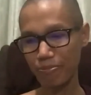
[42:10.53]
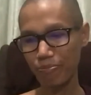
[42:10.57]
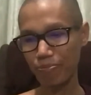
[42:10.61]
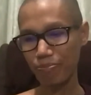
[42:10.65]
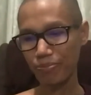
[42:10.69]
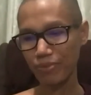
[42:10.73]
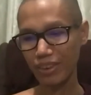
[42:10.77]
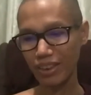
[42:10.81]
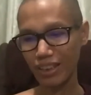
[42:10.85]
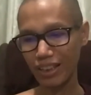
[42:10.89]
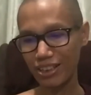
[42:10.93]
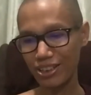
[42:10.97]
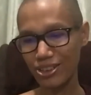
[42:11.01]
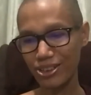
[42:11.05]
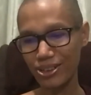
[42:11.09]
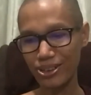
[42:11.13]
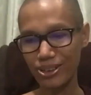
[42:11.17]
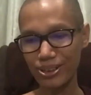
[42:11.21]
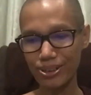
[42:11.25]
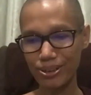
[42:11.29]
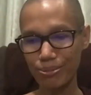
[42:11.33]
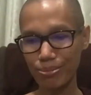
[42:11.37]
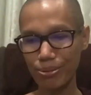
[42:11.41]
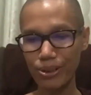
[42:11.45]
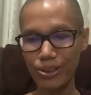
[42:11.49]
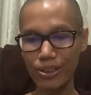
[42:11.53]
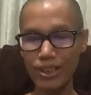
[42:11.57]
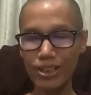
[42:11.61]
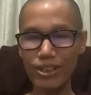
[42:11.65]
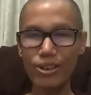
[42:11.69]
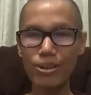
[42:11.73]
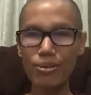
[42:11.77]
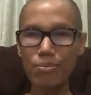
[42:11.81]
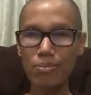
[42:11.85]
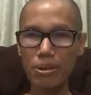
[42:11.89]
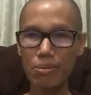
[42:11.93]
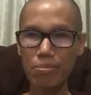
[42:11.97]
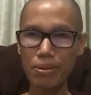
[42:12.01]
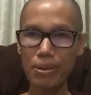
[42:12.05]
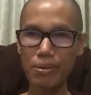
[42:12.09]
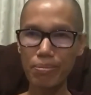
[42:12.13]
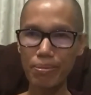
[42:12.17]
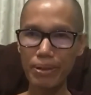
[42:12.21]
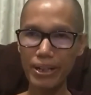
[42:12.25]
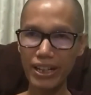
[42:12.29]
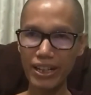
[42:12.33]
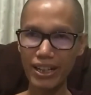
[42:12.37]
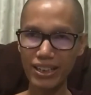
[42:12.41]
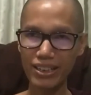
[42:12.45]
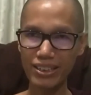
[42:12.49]
So for the normal
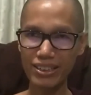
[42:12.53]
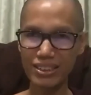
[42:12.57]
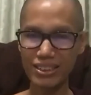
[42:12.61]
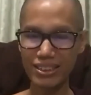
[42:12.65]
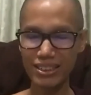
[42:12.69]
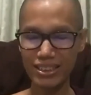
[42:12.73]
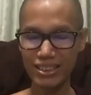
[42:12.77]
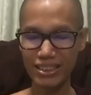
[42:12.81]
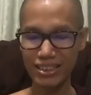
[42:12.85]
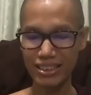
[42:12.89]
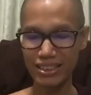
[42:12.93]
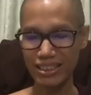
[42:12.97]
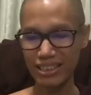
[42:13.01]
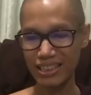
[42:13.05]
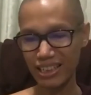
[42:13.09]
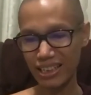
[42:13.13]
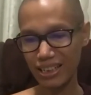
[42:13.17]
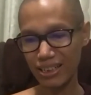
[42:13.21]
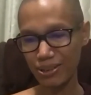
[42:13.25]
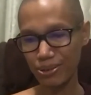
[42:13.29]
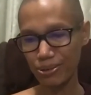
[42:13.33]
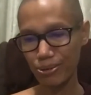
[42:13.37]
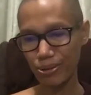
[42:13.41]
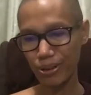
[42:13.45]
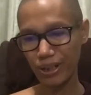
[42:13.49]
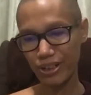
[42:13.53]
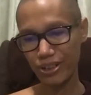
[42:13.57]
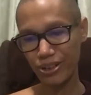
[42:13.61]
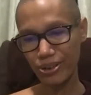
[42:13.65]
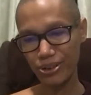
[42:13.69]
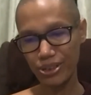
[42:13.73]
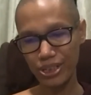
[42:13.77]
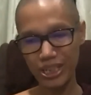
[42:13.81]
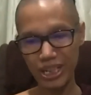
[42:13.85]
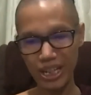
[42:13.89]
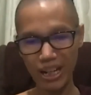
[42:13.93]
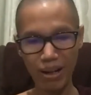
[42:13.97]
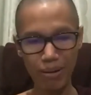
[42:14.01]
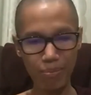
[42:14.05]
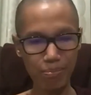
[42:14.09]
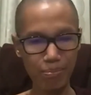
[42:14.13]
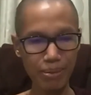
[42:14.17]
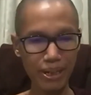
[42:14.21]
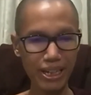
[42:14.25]
people who are not sharp,